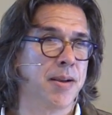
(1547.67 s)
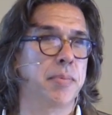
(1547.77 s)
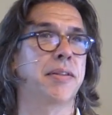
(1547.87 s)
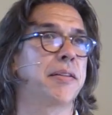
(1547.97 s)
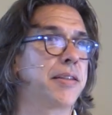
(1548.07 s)

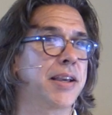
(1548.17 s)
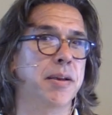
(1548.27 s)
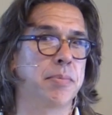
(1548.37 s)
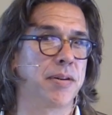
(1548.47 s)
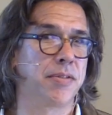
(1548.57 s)
But the thing
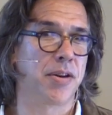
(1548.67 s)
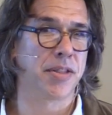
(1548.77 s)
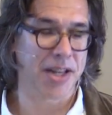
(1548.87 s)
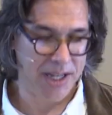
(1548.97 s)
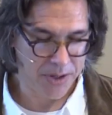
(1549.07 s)
above all
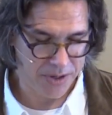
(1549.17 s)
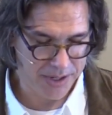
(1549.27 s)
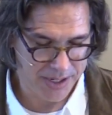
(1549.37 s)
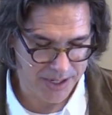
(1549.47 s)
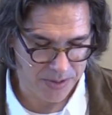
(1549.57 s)
that he
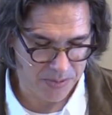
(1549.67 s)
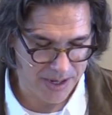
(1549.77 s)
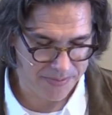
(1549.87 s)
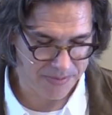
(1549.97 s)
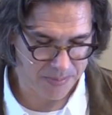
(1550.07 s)
couldn't get
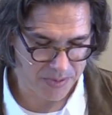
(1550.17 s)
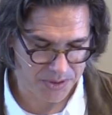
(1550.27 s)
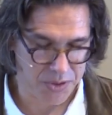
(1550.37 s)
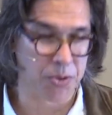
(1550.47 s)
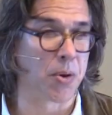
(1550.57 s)
away from
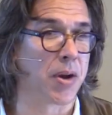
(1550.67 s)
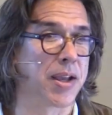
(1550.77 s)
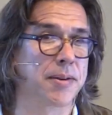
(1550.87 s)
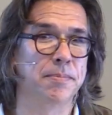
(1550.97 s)
was joy